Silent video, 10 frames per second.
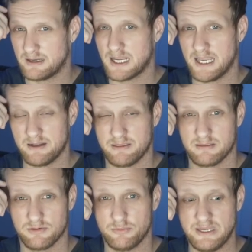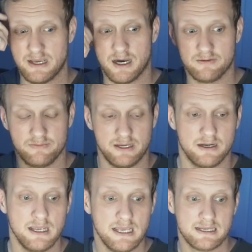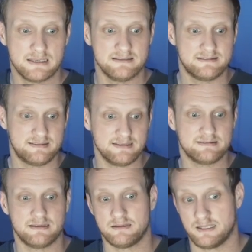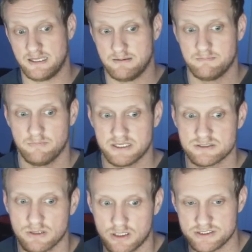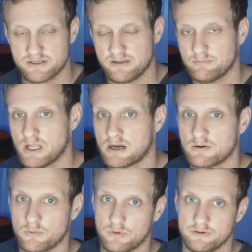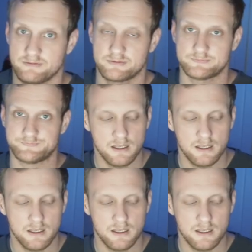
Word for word: that kind of threw me off there, consistently much larger than block rewards.